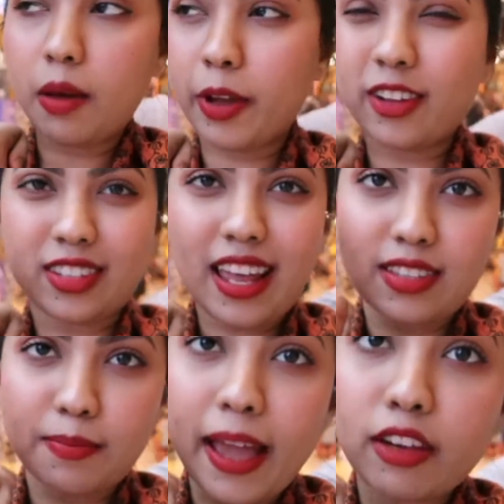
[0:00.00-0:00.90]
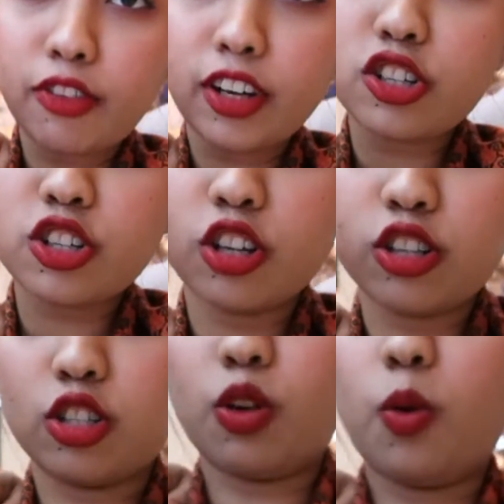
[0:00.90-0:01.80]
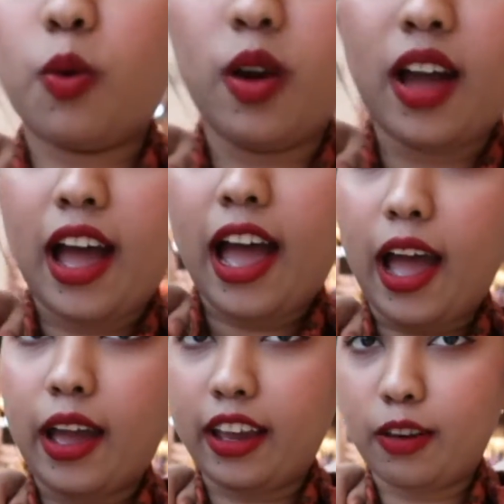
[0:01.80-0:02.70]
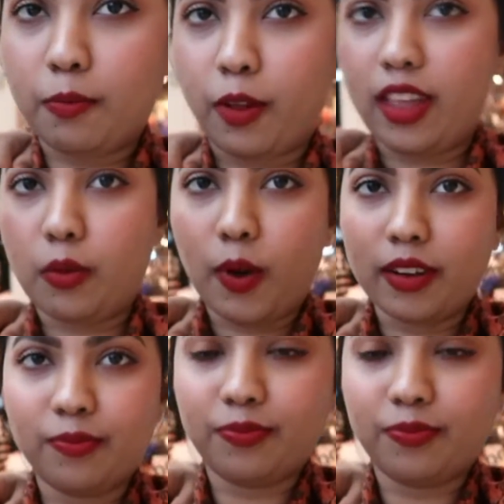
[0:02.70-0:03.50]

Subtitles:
because it has a matte finish, so I bought that one.